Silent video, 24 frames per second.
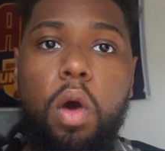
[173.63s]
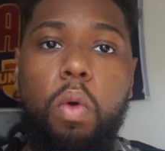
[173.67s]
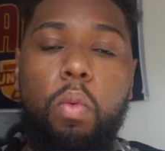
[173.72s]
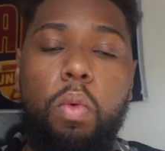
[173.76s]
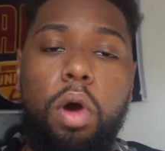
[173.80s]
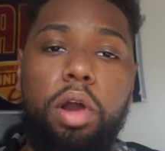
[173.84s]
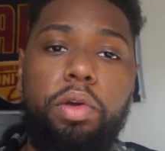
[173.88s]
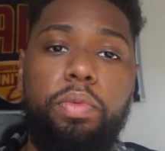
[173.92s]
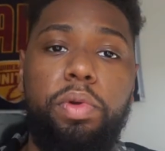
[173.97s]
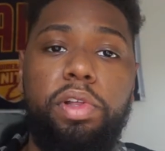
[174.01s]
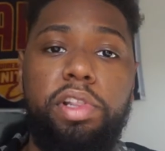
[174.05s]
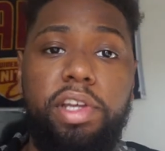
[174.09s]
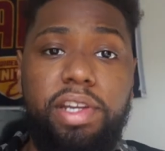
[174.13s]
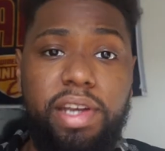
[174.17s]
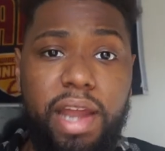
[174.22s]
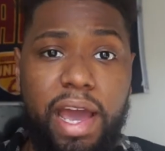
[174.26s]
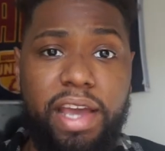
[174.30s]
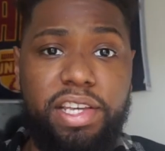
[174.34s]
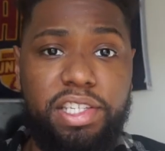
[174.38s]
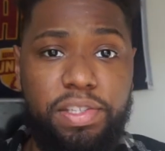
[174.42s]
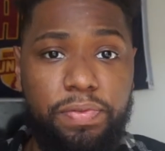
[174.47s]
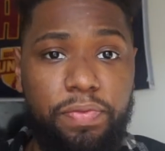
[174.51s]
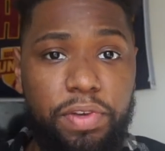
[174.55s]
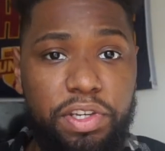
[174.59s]
One really
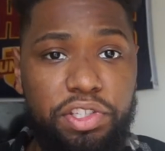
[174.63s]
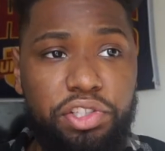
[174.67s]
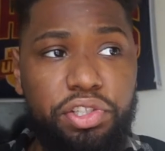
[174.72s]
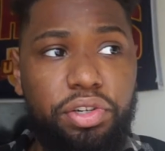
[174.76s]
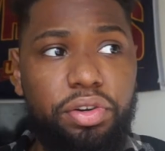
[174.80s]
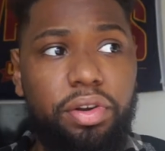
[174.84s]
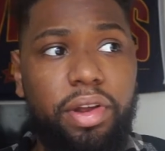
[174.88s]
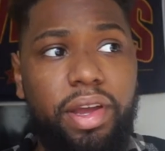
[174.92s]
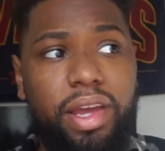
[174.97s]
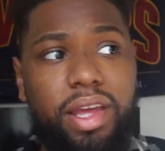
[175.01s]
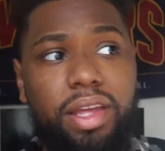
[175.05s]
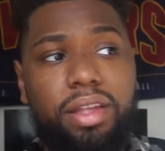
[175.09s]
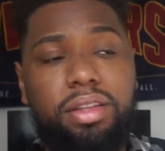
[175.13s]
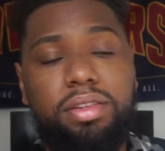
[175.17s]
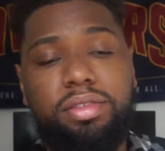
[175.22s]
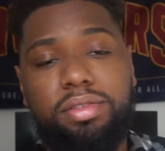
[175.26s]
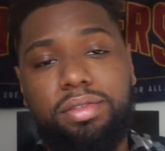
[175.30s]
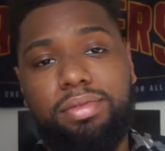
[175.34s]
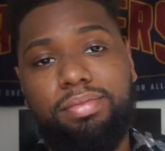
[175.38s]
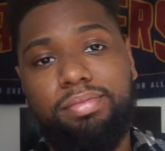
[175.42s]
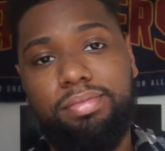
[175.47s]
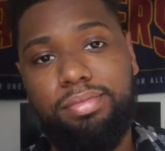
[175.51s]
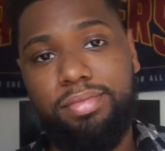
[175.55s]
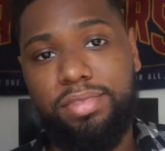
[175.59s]
nice feature and
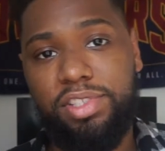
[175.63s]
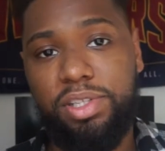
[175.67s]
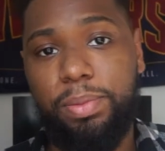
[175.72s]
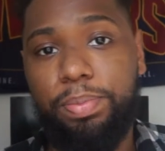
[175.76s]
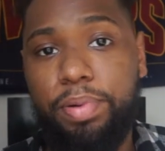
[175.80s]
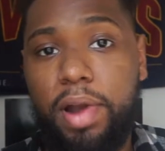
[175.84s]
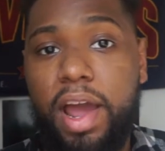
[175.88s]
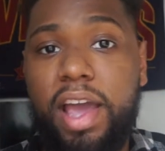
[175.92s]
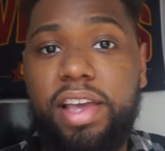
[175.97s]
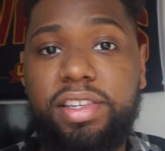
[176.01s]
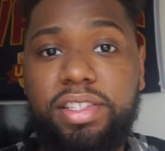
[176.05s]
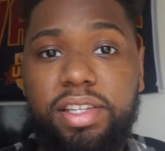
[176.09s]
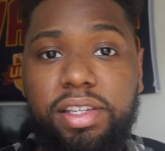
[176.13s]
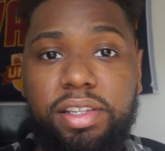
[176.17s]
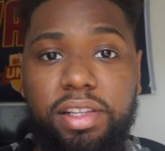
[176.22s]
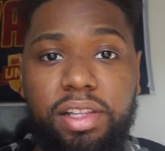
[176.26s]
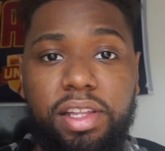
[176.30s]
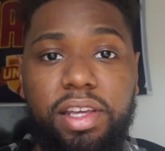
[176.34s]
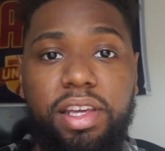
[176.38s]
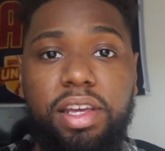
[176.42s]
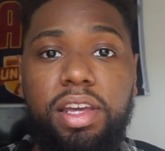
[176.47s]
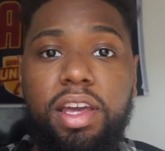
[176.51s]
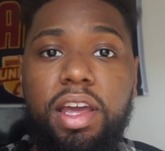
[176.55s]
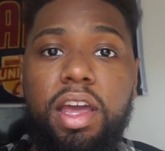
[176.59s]

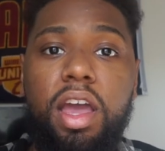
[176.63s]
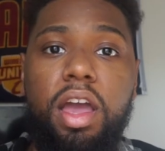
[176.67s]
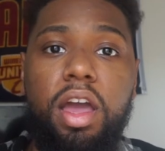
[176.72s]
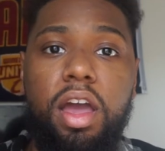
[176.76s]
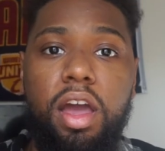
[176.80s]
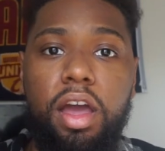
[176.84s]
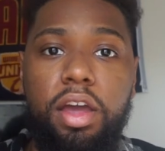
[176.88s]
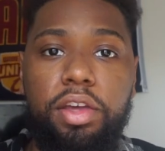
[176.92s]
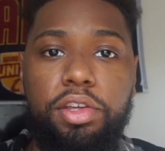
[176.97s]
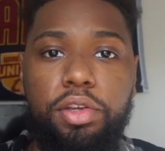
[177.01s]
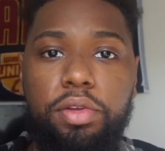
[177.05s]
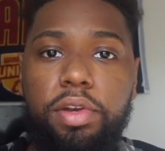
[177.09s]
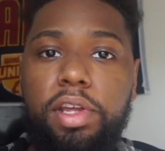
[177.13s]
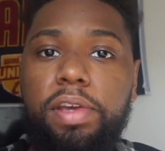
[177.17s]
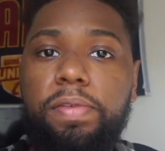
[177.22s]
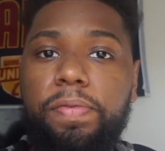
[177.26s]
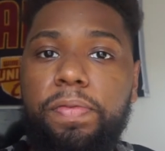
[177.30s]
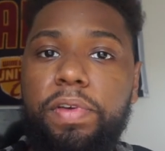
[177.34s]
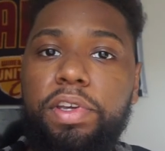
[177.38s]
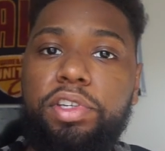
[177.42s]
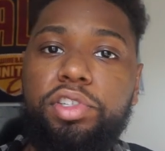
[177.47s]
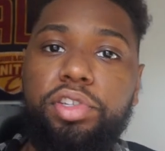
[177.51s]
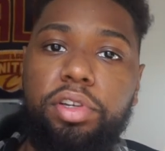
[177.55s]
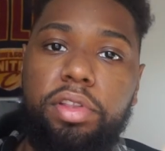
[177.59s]
surprisingly unique
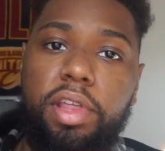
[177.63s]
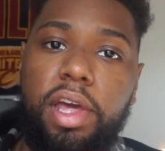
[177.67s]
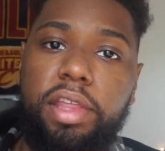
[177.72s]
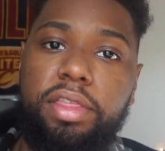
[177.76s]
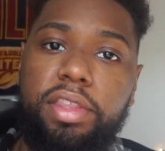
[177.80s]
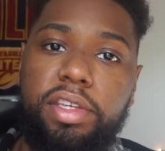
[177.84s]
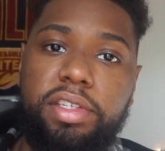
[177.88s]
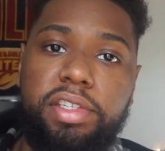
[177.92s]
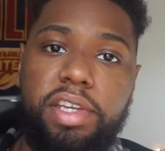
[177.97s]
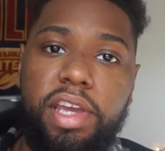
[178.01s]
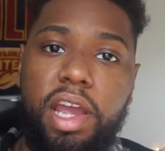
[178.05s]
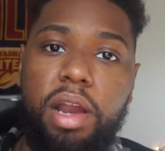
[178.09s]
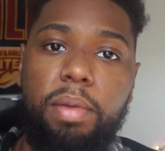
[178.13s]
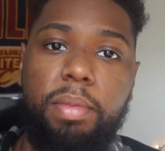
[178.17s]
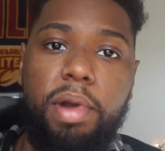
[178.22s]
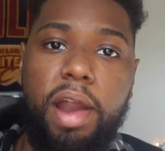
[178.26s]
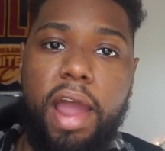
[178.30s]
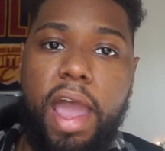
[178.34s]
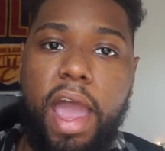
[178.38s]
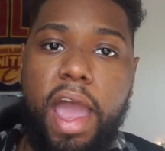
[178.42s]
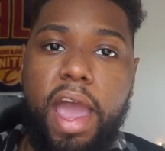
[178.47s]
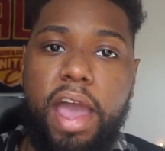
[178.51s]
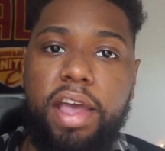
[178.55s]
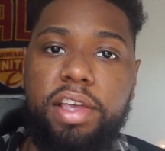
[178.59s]
feature that this camera
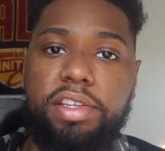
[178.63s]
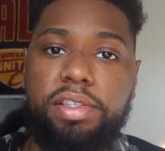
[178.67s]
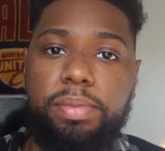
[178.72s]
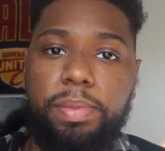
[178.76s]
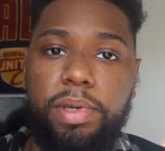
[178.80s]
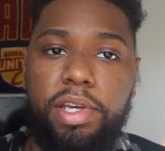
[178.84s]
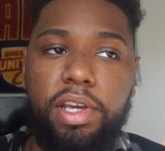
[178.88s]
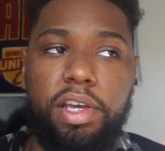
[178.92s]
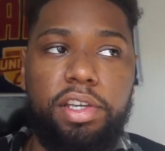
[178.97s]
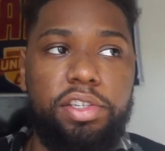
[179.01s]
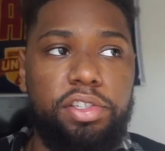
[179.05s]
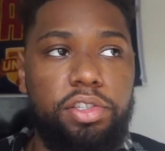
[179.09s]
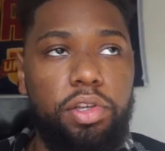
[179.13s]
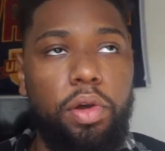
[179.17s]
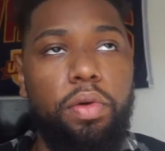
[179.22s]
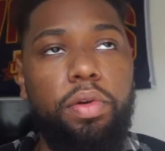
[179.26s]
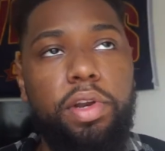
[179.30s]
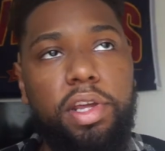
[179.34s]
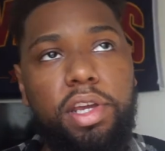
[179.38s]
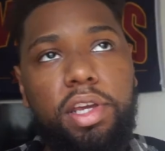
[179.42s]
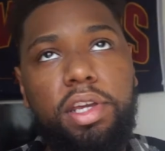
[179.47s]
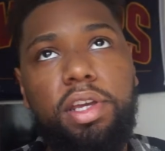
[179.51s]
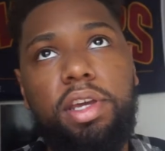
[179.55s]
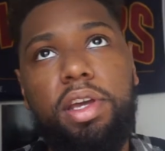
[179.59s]
has, because
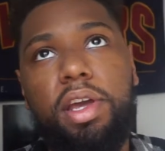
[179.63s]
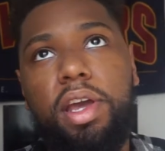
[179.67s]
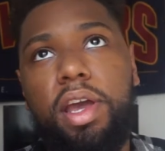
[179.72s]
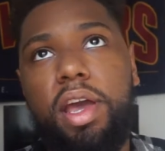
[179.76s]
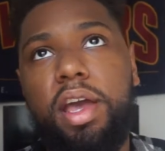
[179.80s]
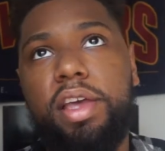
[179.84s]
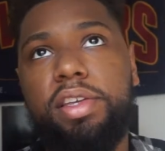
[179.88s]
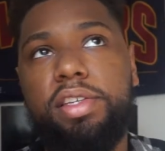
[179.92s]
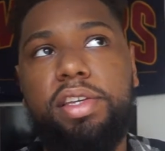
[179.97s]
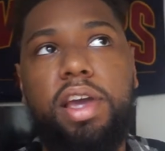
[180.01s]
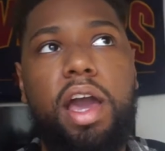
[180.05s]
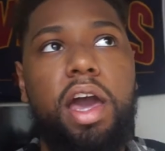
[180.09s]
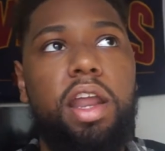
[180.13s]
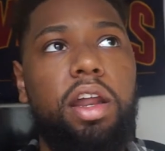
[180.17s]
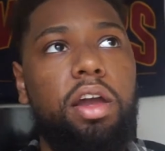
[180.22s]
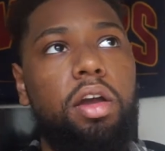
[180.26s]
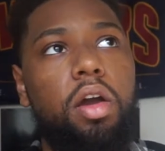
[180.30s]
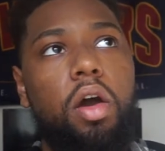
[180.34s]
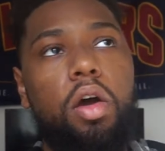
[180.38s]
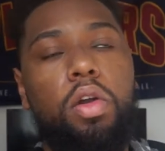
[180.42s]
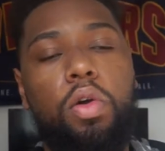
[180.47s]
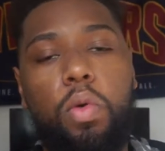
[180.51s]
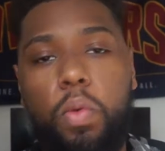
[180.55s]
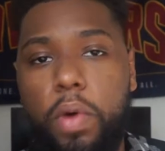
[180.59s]
Sony has kind of
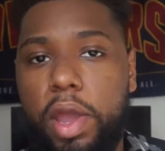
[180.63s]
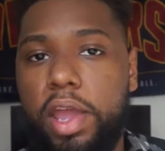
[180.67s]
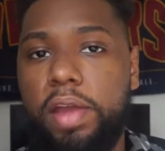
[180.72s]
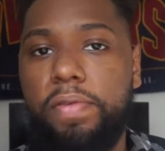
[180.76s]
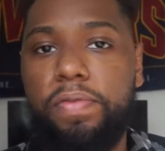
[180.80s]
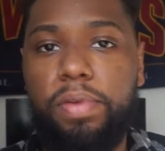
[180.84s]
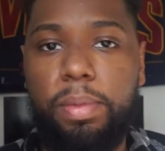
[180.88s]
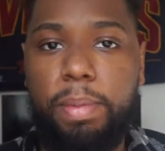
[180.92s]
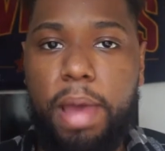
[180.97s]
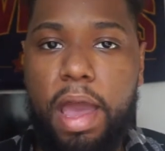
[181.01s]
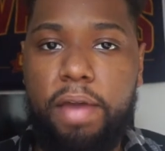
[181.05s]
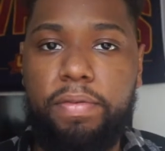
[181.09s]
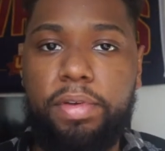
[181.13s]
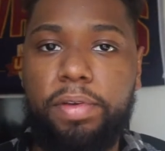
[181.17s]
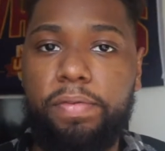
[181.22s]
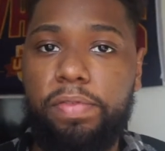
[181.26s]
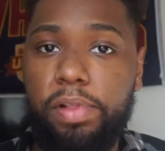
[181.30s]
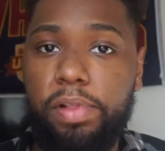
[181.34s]
gone away from having